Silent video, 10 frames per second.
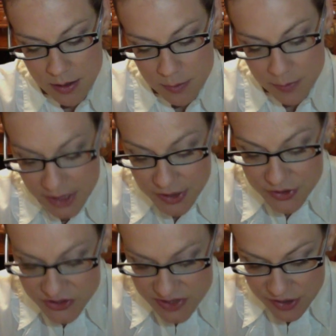But
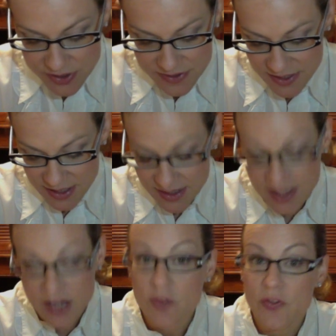others sneered and said,
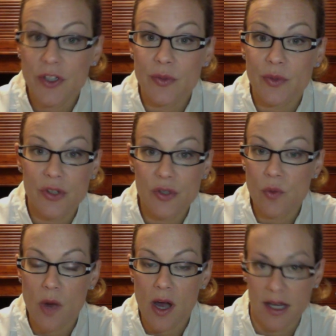they are filled with
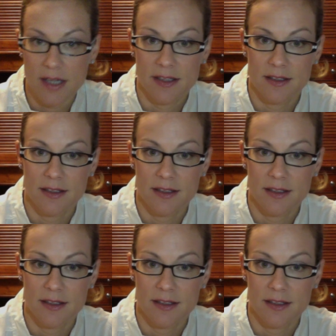new wine.